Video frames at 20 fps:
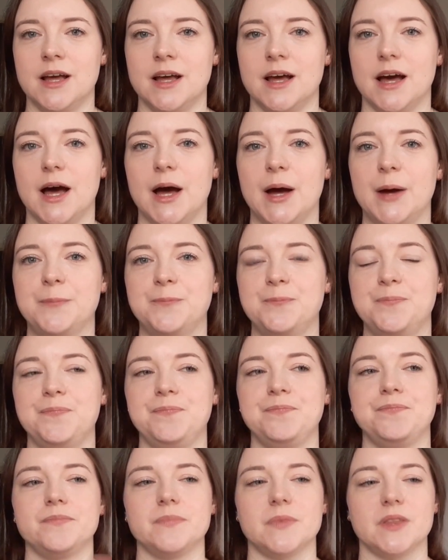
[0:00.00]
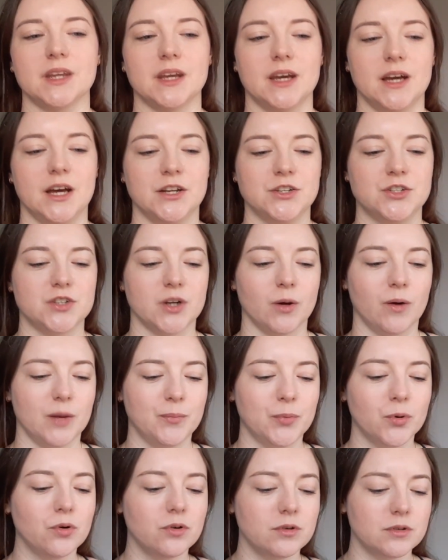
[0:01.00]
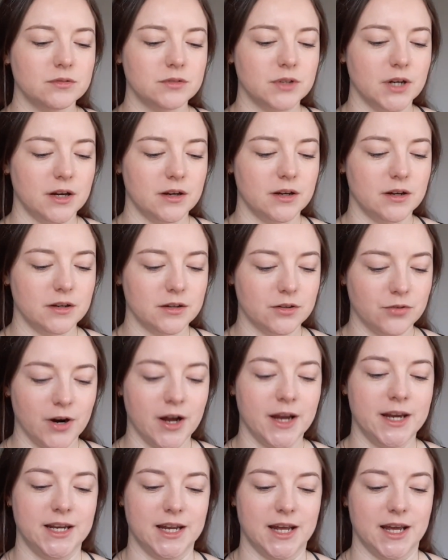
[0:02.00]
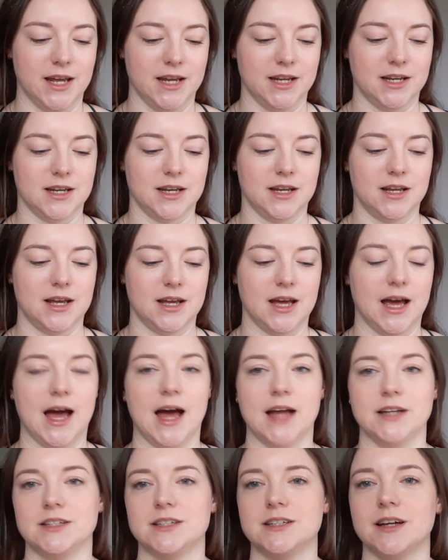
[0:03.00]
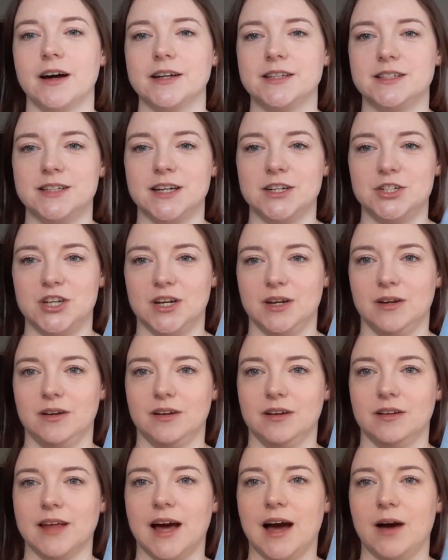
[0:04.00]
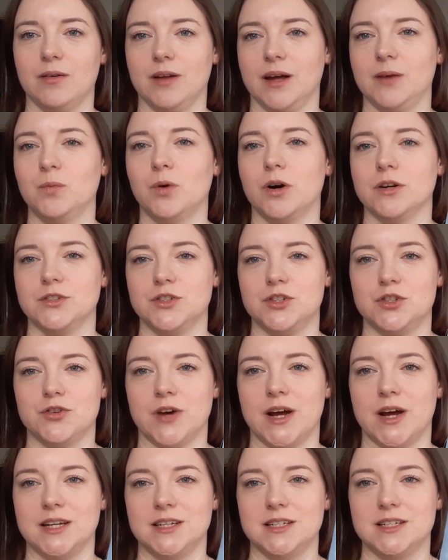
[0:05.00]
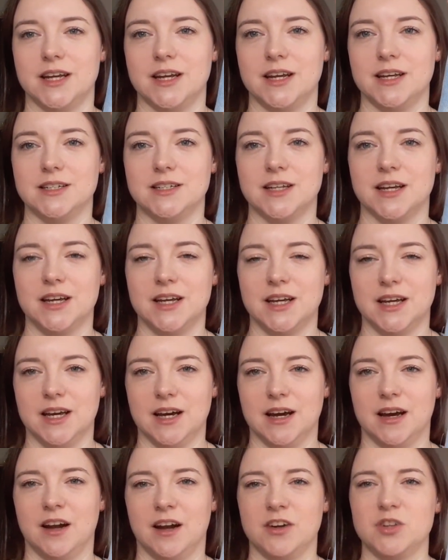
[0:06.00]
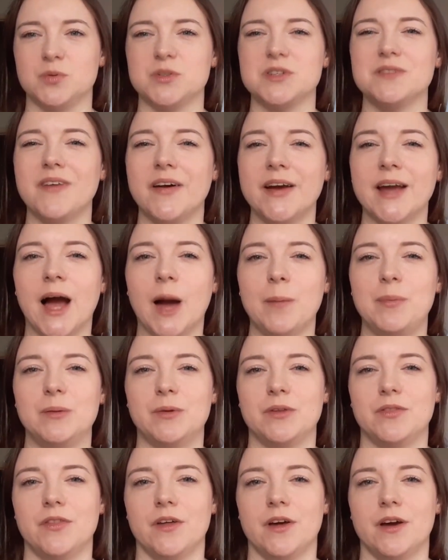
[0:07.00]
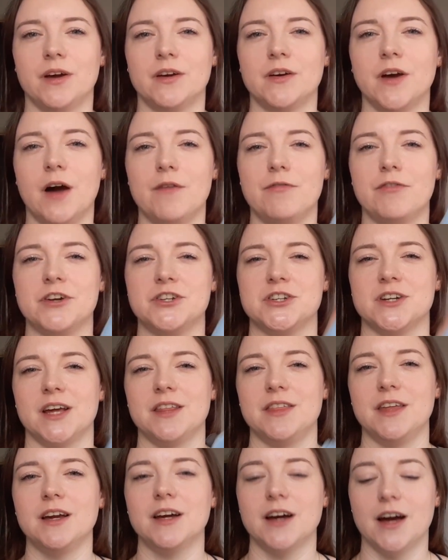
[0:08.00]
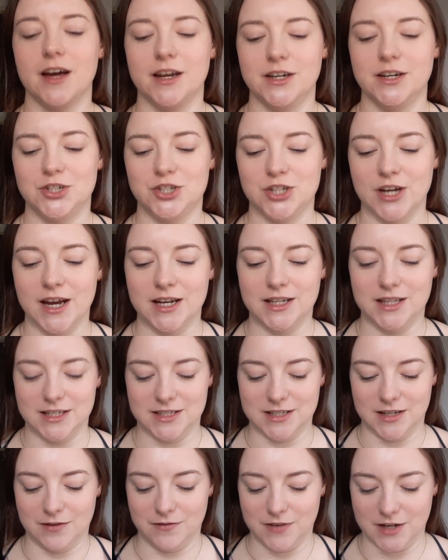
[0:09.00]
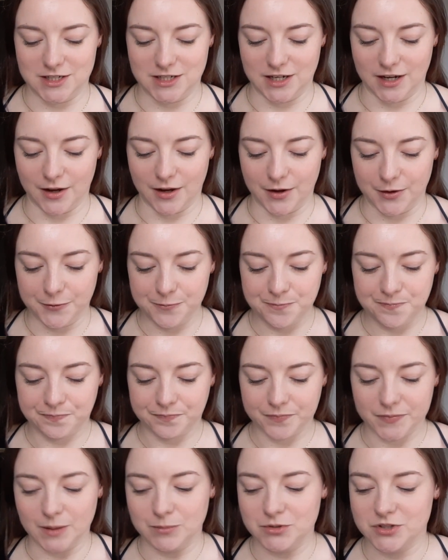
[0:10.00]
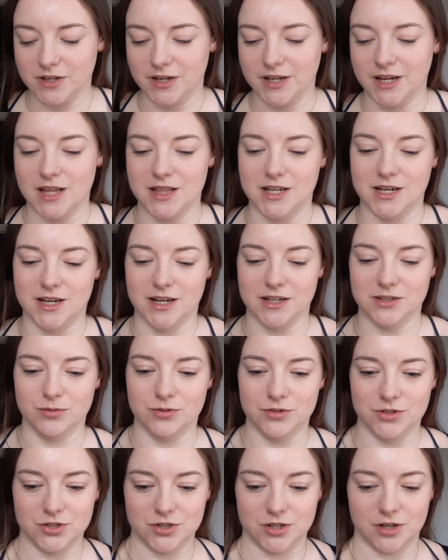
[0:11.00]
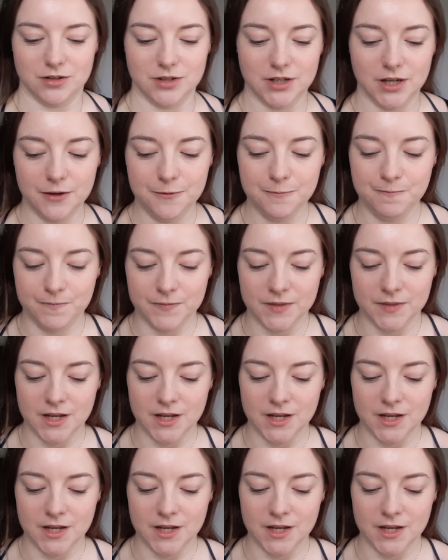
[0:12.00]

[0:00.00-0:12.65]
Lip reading: And so I bought cry knit and started stitching that like one-stranded. And I just wasn't very happy with the coverage. And I think I shared this in a video. I'm just going to get the next one to show you.